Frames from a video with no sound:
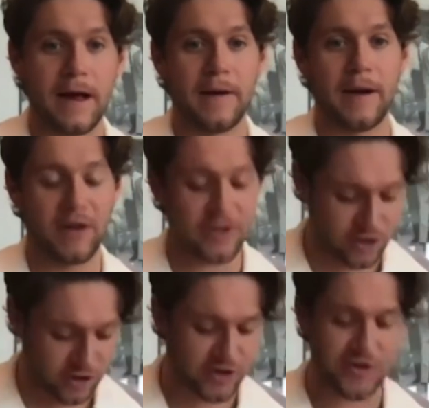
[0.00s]
I'm not
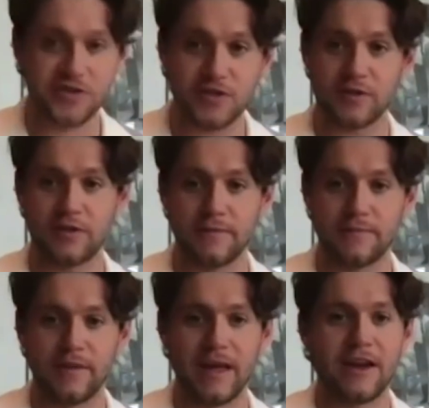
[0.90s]
sure there's
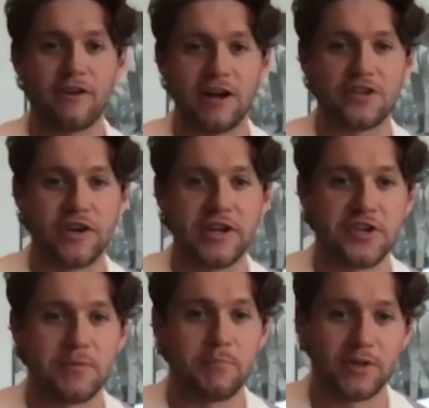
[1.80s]
any crotch
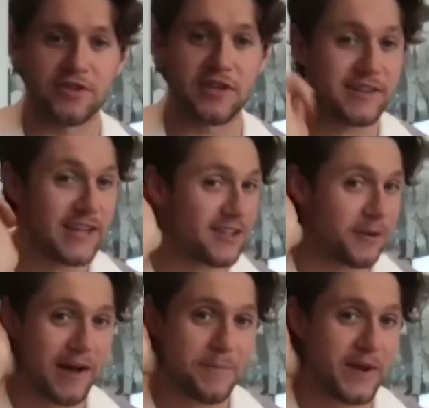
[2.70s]
region, but I think there
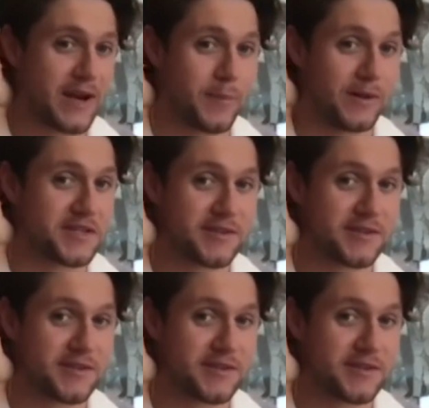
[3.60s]
might be nipples.